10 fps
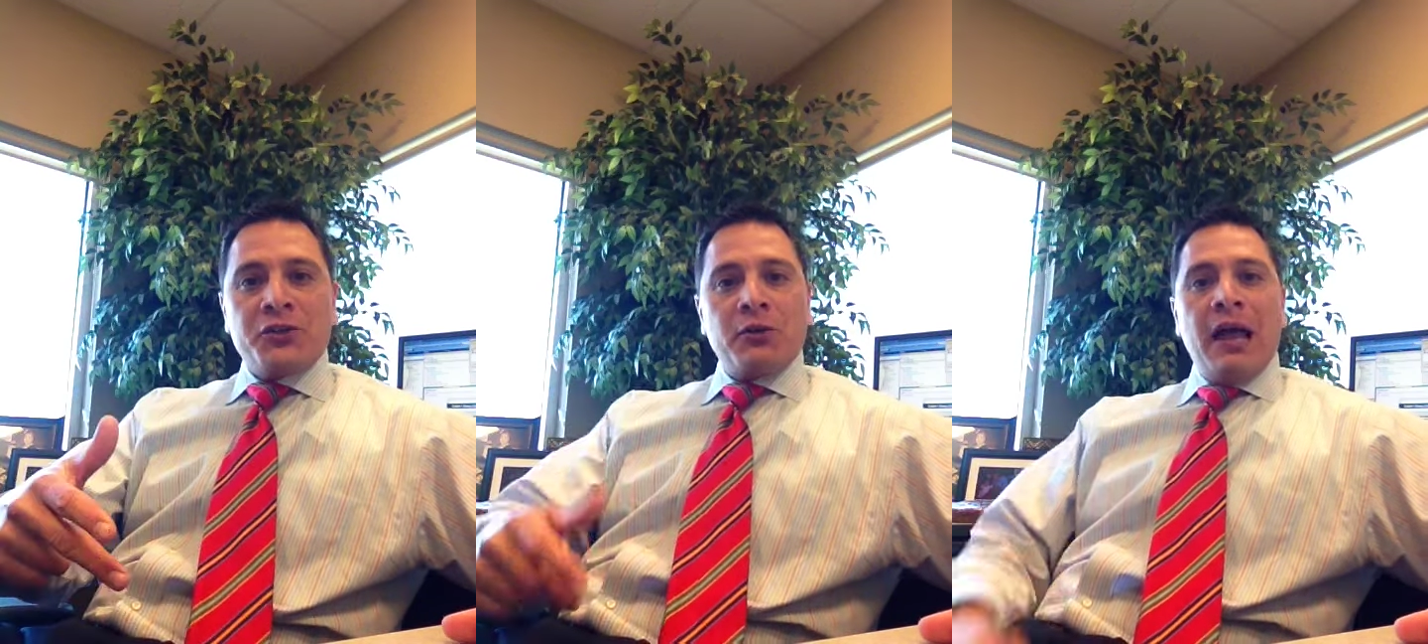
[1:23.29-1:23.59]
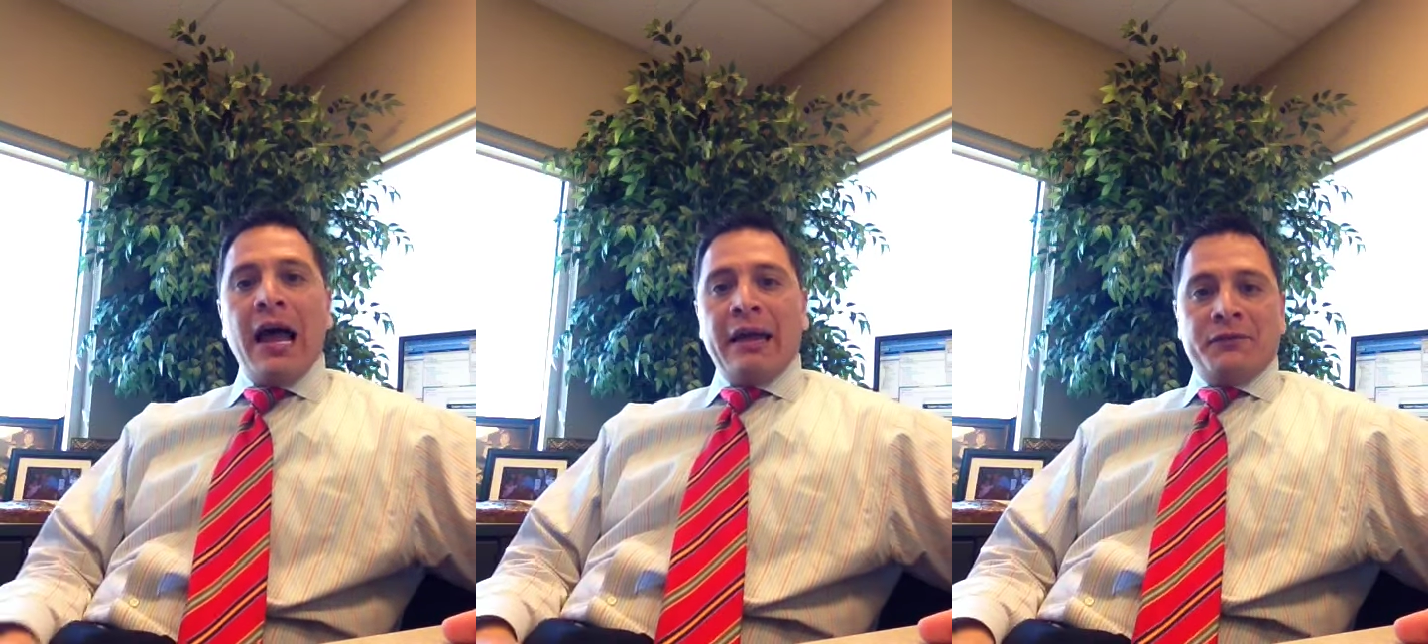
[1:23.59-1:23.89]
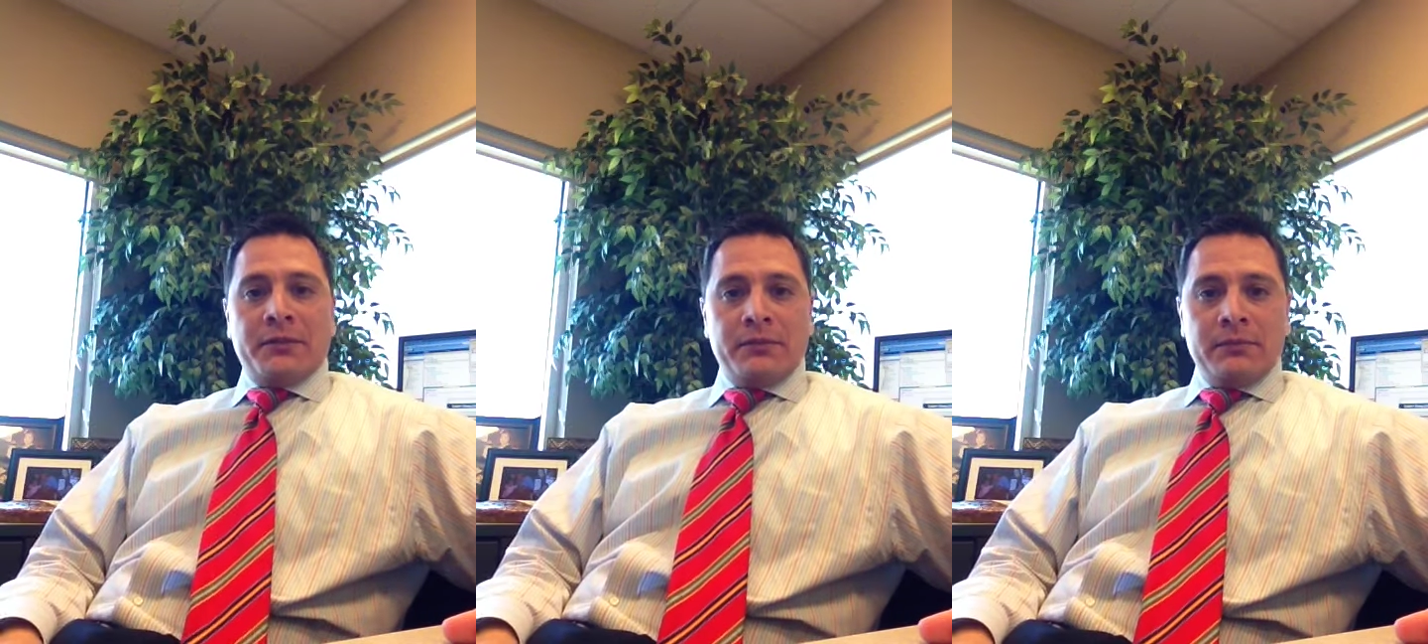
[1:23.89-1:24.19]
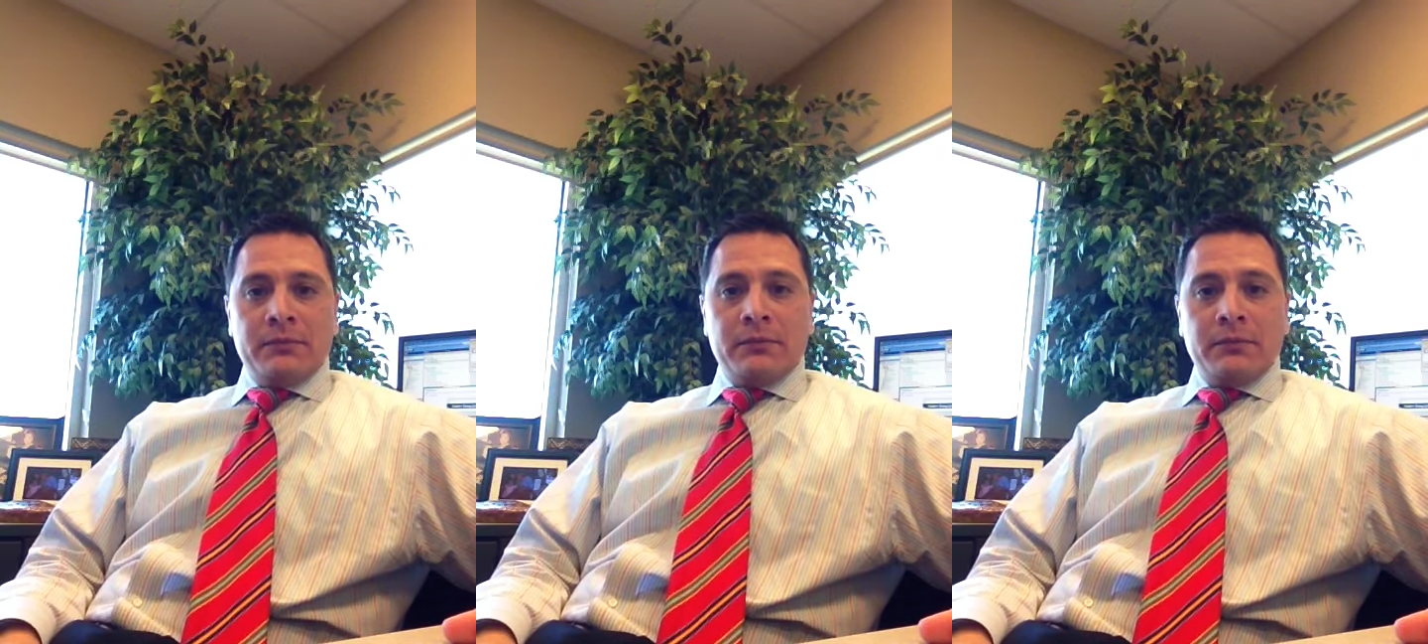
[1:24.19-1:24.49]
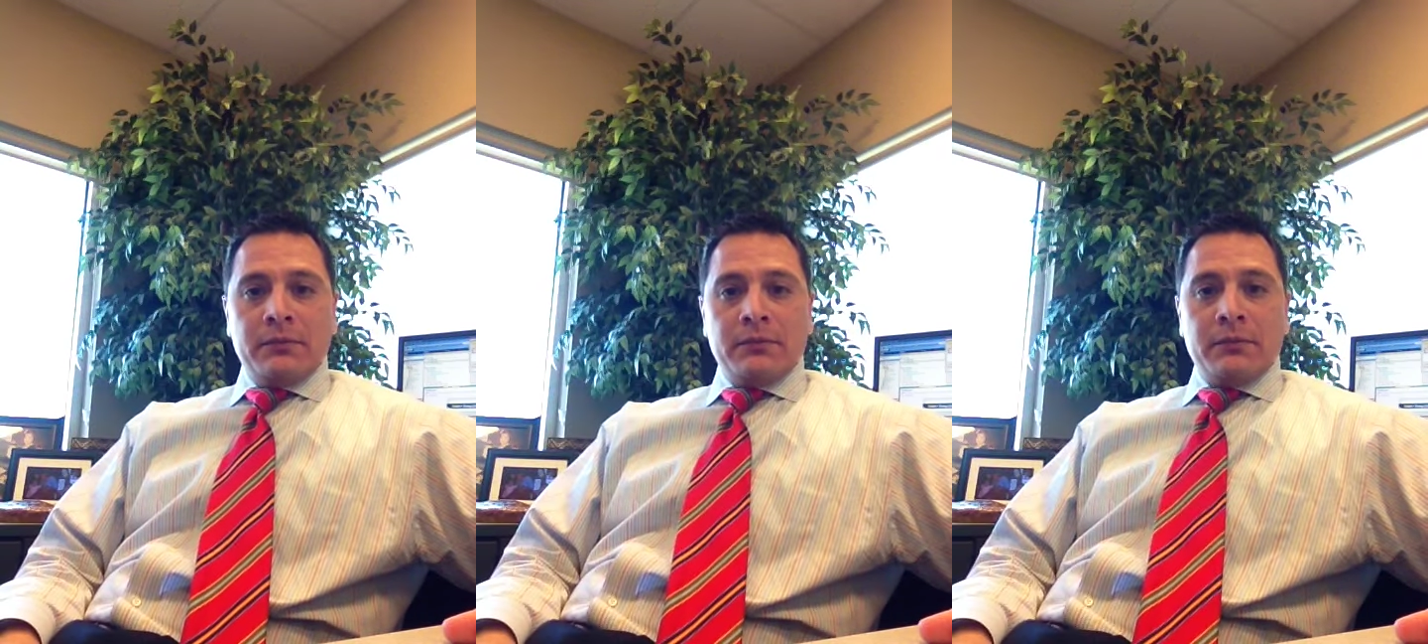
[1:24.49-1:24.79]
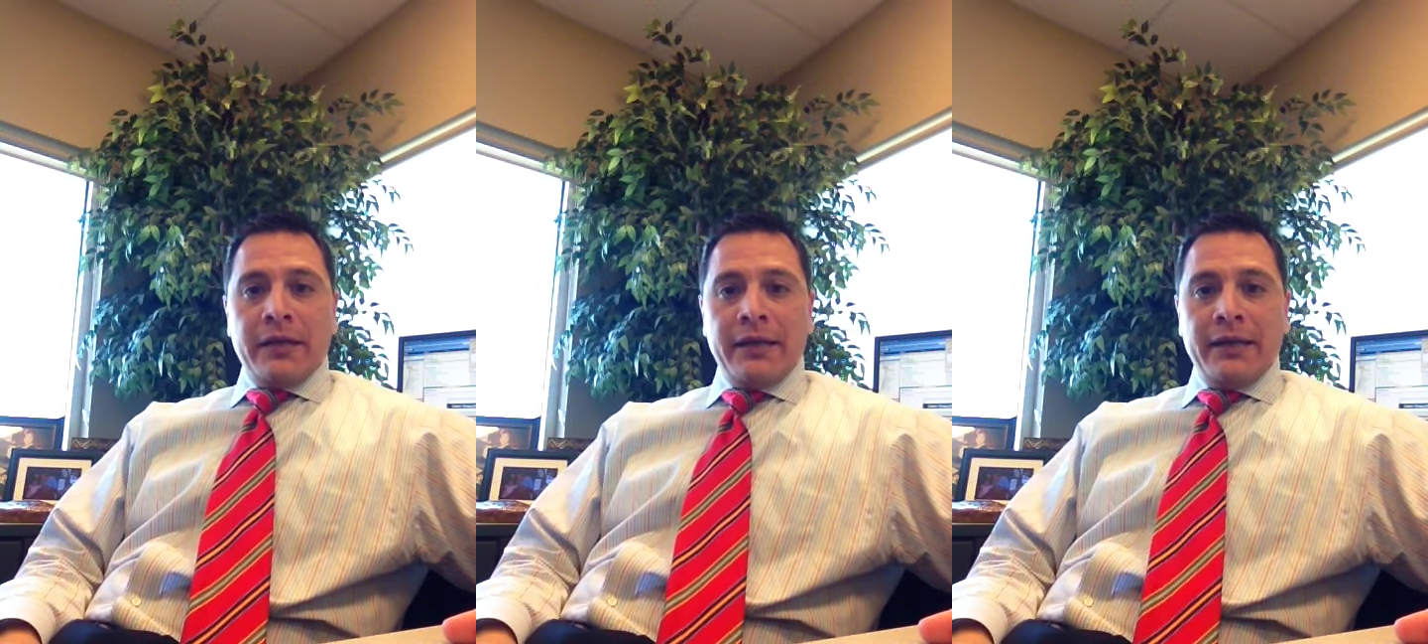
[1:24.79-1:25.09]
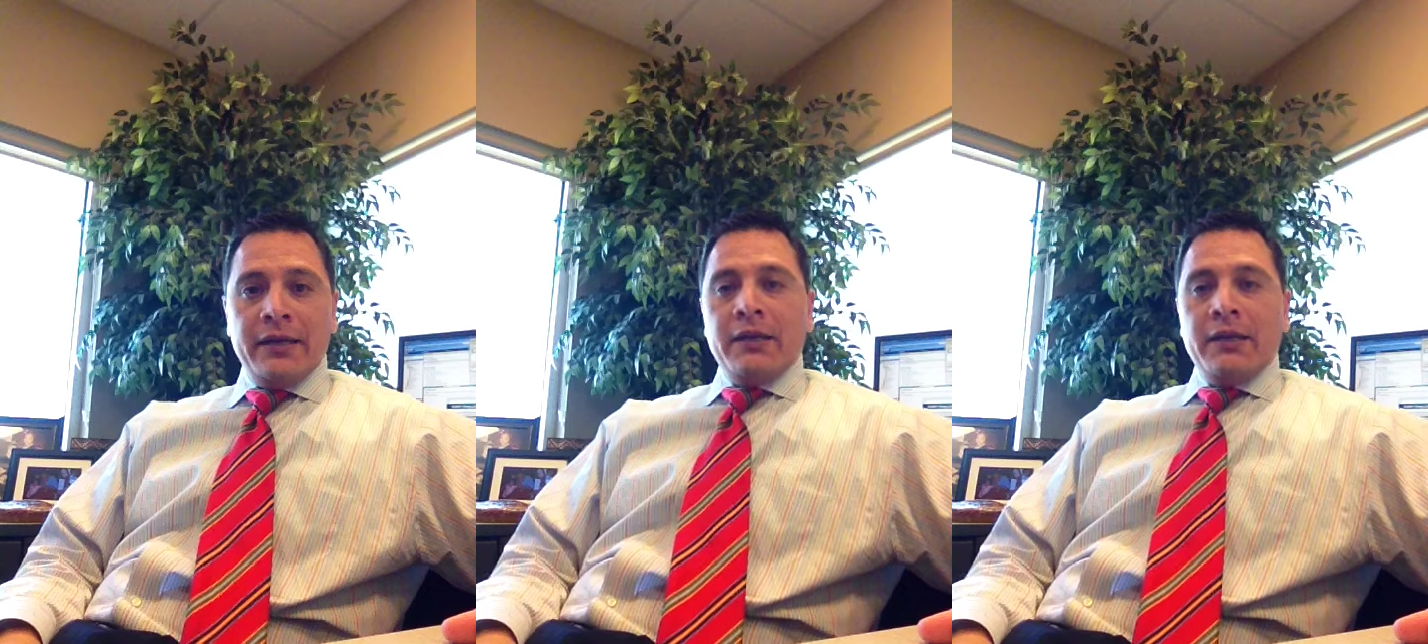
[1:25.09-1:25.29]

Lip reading: our lives, okay?